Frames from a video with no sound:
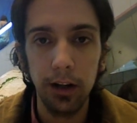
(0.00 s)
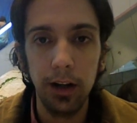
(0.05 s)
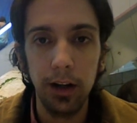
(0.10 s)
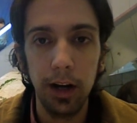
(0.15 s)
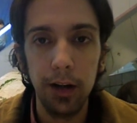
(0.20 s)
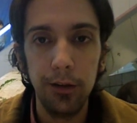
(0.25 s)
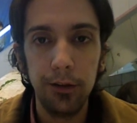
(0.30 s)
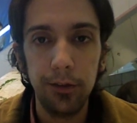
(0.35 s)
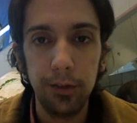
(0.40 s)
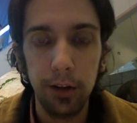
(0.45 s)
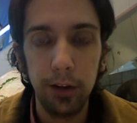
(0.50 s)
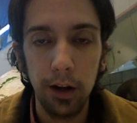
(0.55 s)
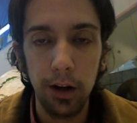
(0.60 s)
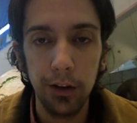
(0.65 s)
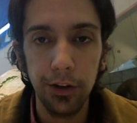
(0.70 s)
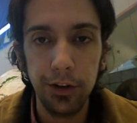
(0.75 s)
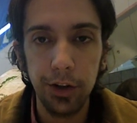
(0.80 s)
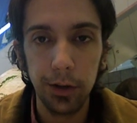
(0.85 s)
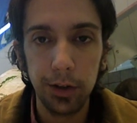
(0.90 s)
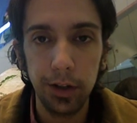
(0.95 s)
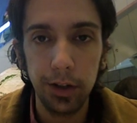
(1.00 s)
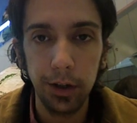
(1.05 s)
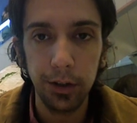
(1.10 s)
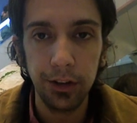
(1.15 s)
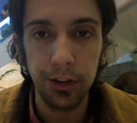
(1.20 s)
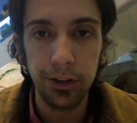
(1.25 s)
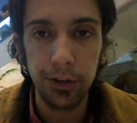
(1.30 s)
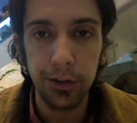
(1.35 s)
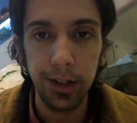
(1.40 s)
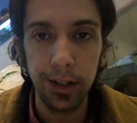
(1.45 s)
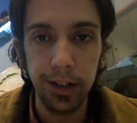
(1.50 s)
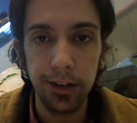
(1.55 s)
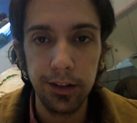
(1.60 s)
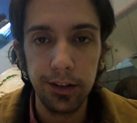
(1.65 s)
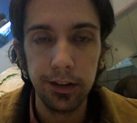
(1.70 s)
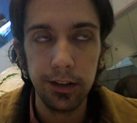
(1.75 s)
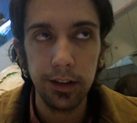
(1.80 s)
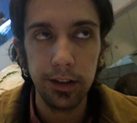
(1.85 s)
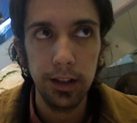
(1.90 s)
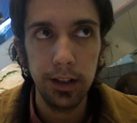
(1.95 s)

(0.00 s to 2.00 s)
Life on the Tokyo Streets.